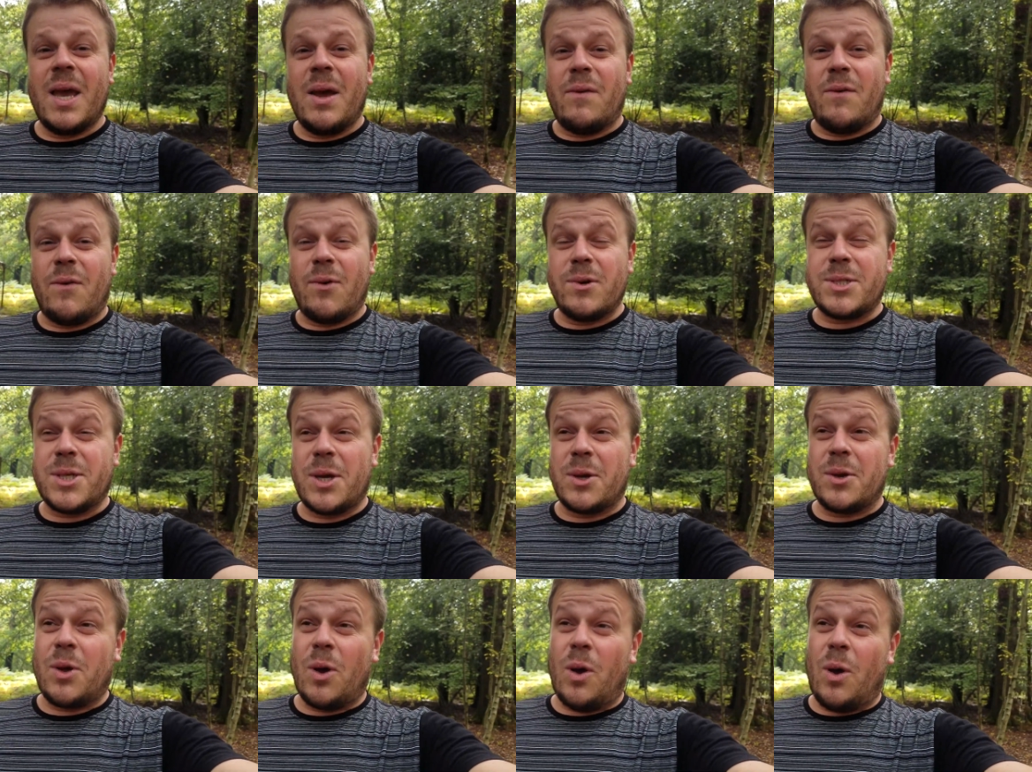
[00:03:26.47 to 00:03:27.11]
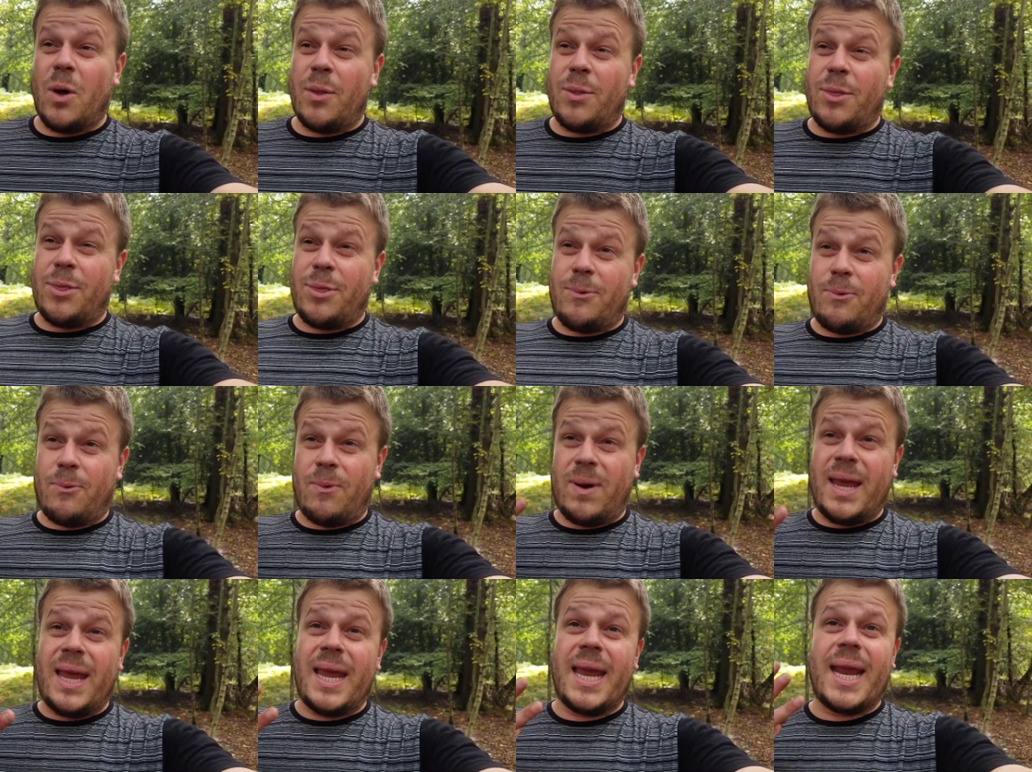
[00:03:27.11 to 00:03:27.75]
We've also got
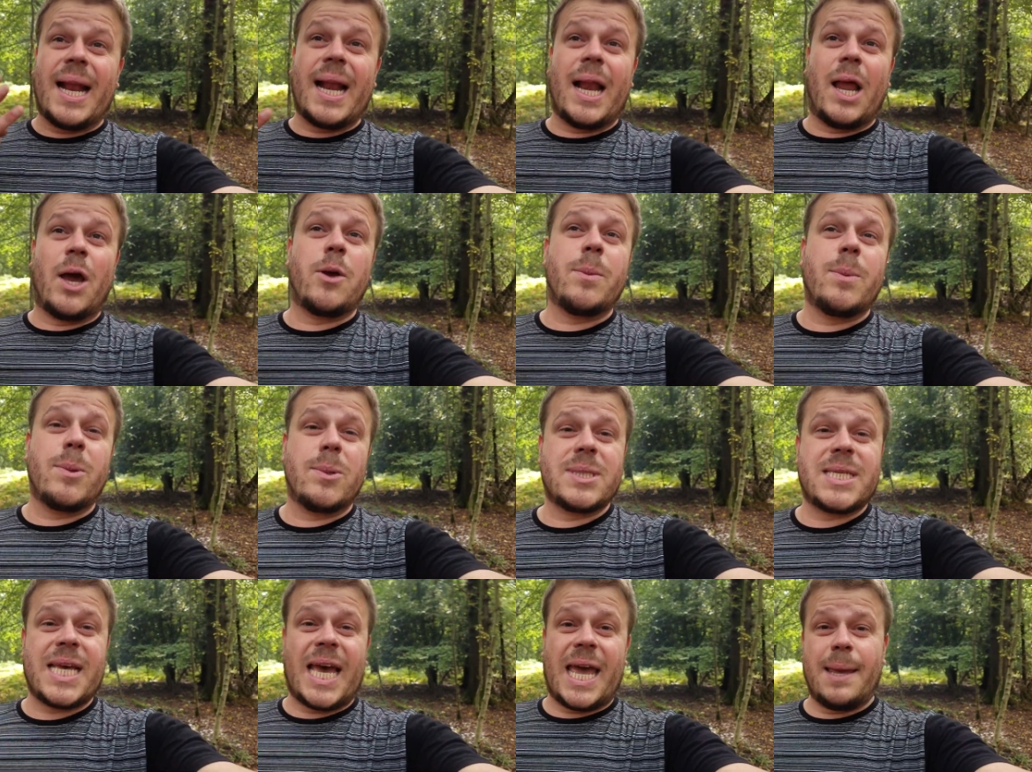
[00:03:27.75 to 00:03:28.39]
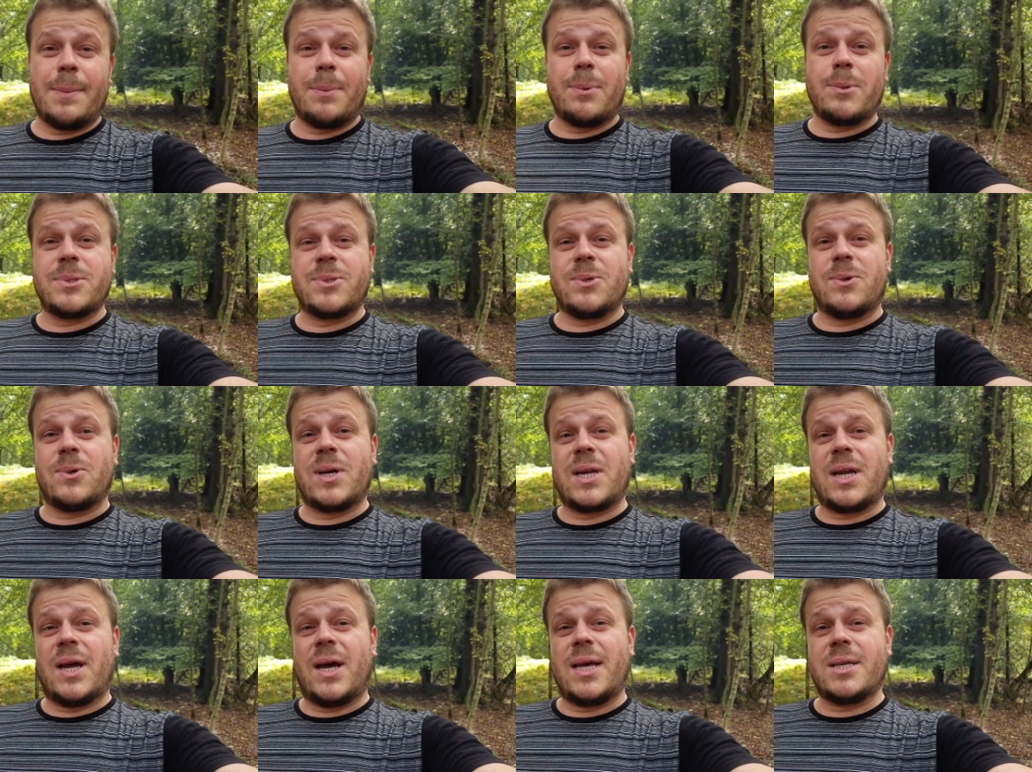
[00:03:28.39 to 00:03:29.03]
3 global tables
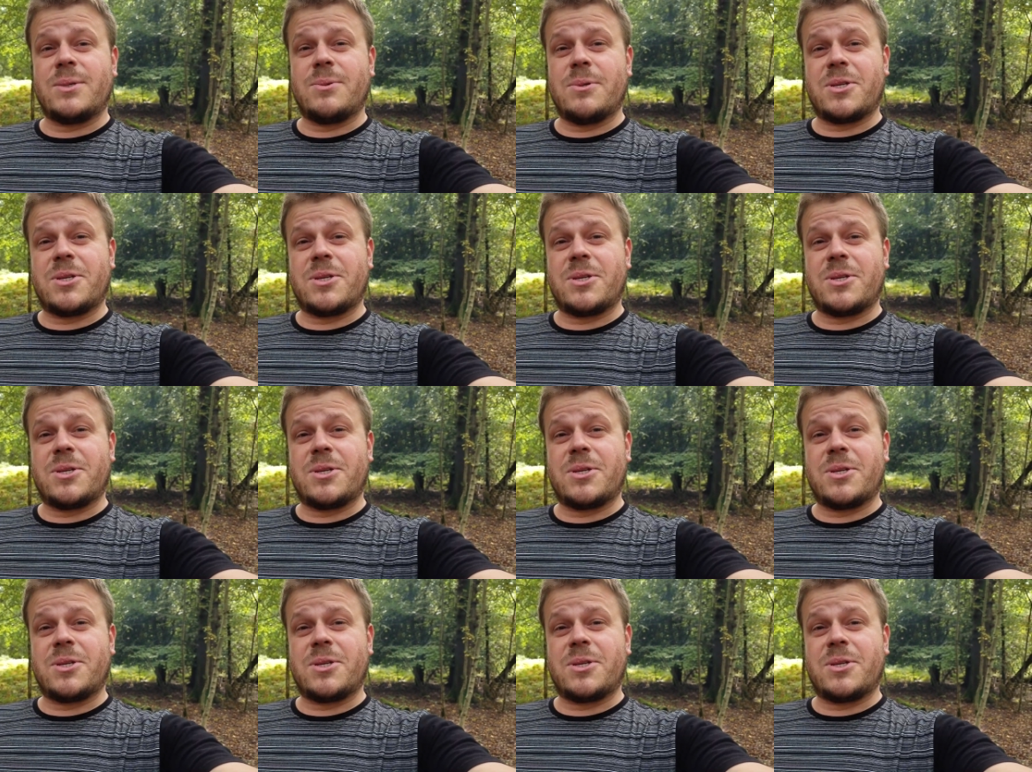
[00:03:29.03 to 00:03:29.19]
organised,